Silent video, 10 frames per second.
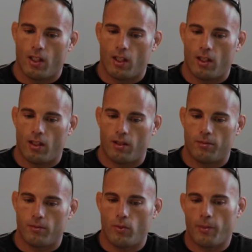
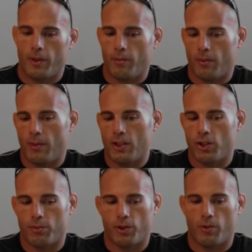Well, I mean, my
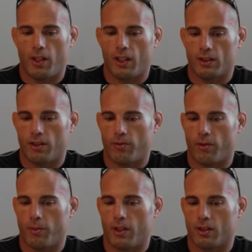gym's unique and
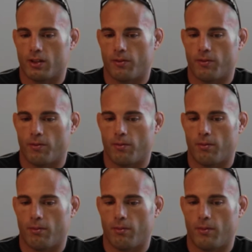different because of
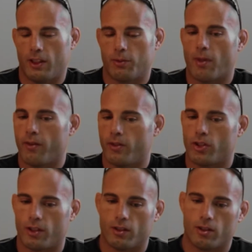it's my
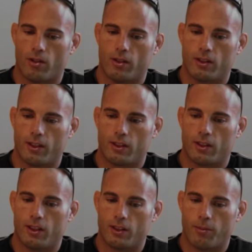vision. So
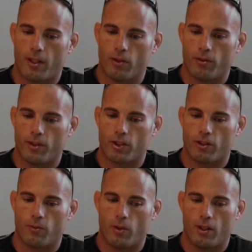it's my own vision
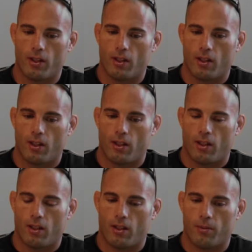of what
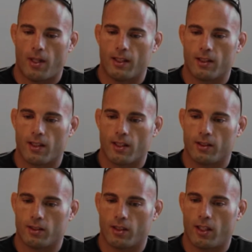I think
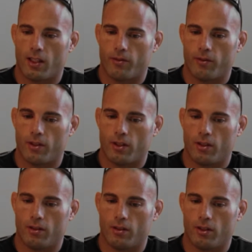is kind
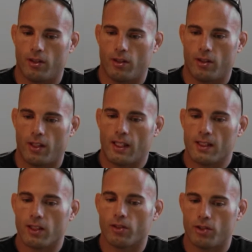of an
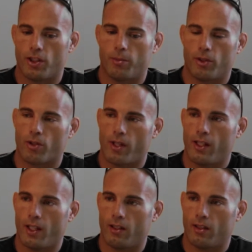ideal gym to train
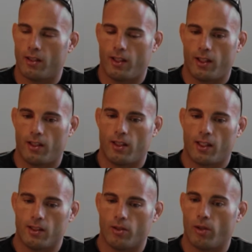at and an
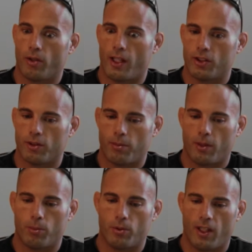ideal location
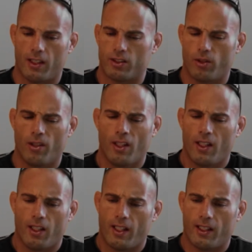being Phuket. So
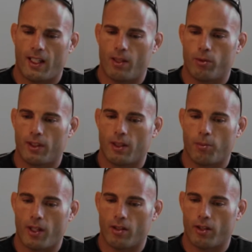it can't really
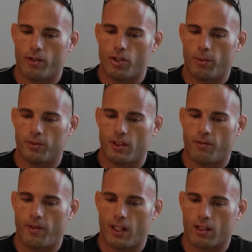compare to other gyms in
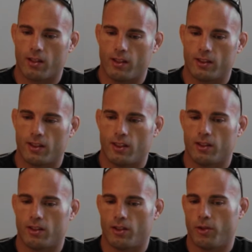the fact that it's at
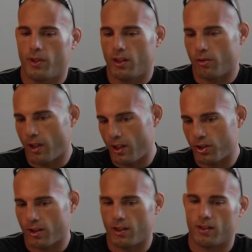its unique
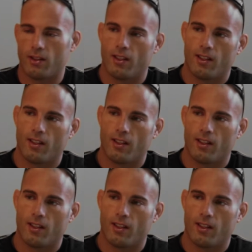location and